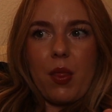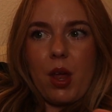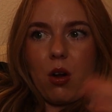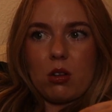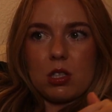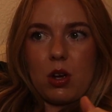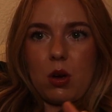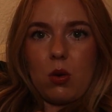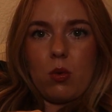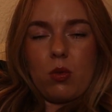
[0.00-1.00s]
and then
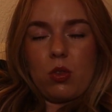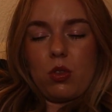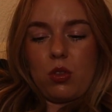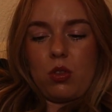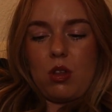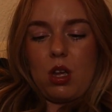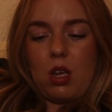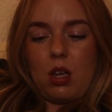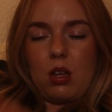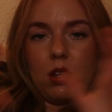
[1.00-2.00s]
also
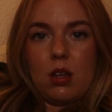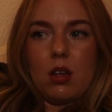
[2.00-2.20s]
the